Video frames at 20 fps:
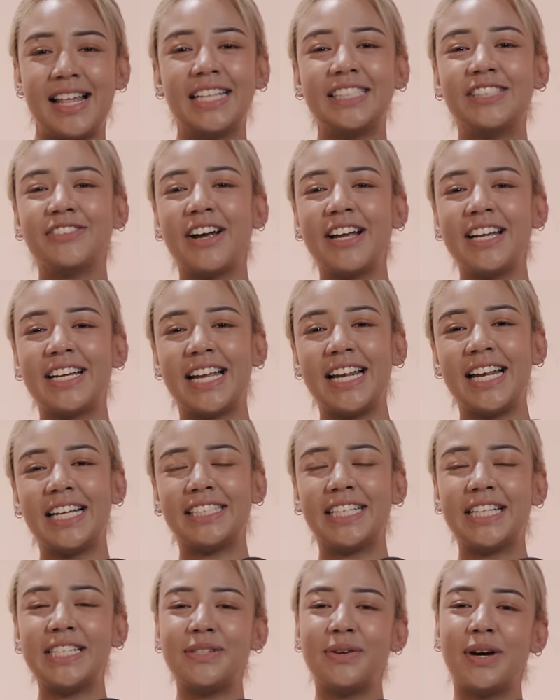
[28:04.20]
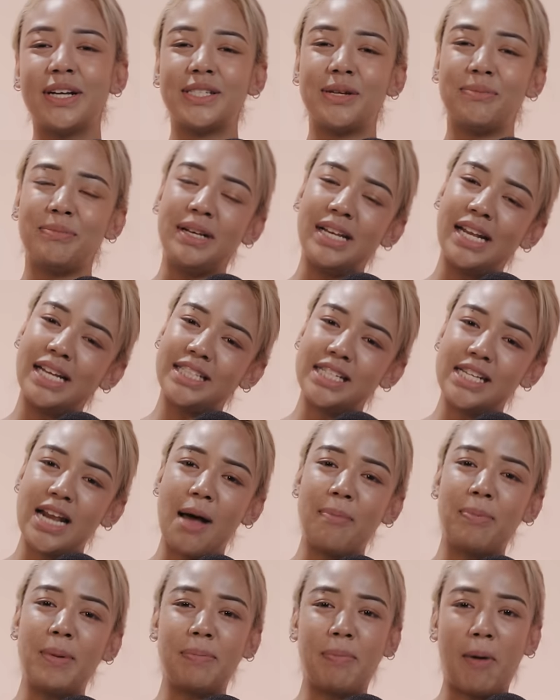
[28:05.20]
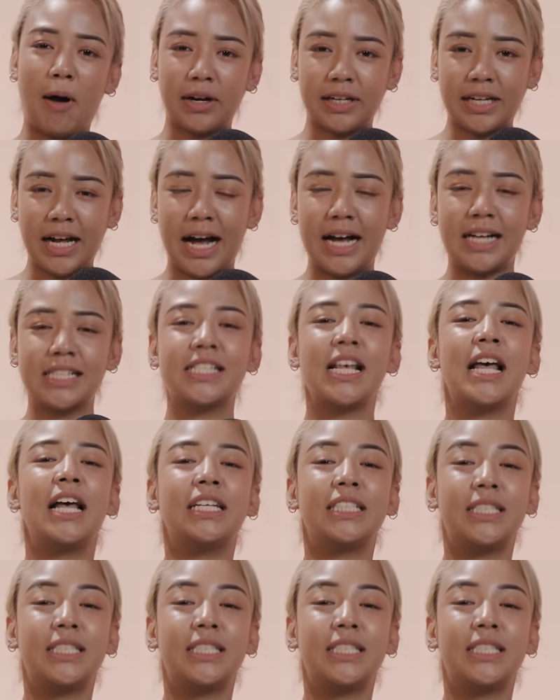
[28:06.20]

That's right. You can listen to us on Me Listen, Apple Podcasts,